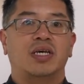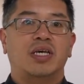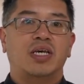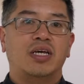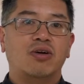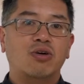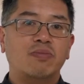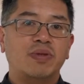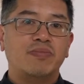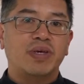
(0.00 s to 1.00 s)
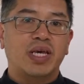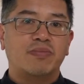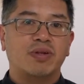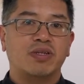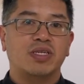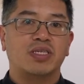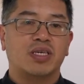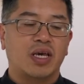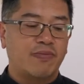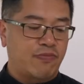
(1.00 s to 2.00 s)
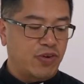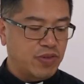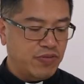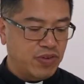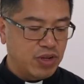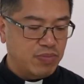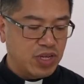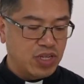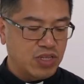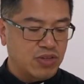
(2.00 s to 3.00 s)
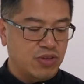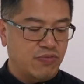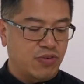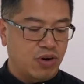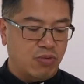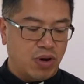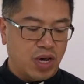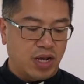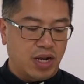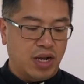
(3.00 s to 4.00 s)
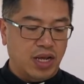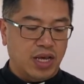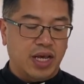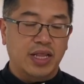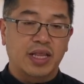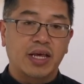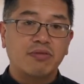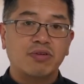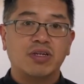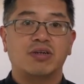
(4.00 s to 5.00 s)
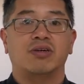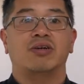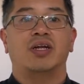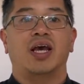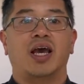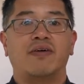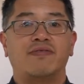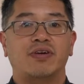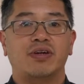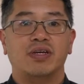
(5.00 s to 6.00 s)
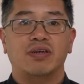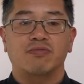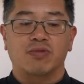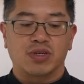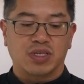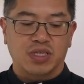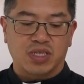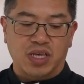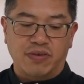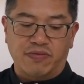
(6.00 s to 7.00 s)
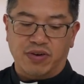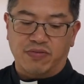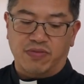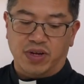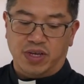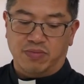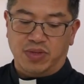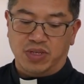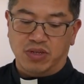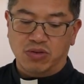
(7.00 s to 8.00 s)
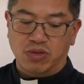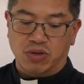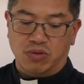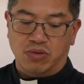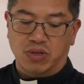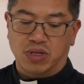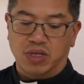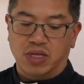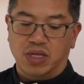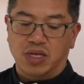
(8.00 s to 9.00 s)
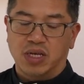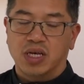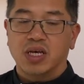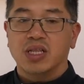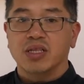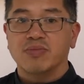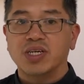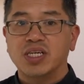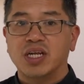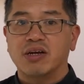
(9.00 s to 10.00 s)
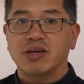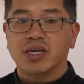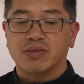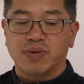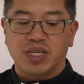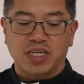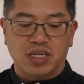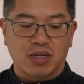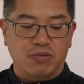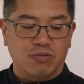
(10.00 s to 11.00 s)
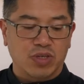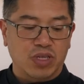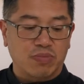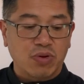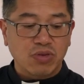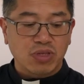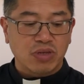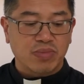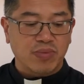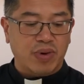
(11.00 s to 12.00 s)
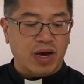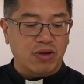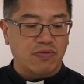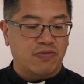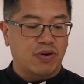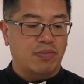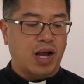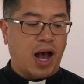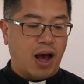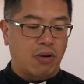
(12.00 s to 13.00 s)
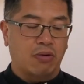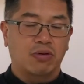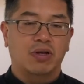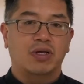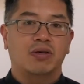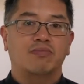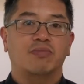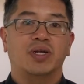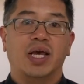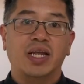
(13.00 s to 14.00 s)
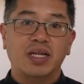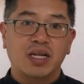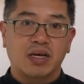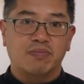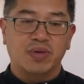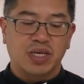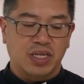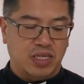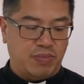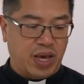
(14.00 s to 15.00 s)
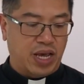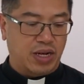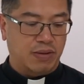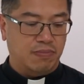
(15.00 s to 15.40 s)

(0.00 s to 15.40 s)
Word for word: He had hoped to be able to escape from the Philippines for a while and then return after it was safer for him to do so. The missionary expedition was supposed to be bound for Macau, but ended up in Japan.